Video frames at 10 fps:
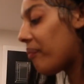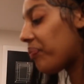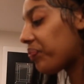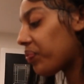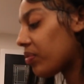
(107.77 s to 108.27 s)

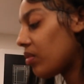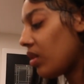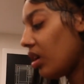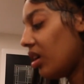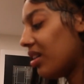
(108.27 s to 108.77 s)
Nah, look
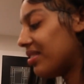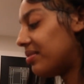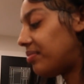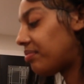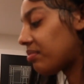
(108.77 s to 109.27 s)
like it, bruh.
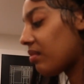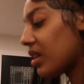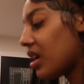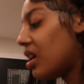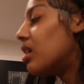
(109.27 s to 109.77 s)

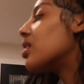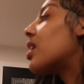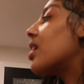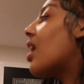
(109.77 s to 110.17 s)
Yeah, I ain't eating no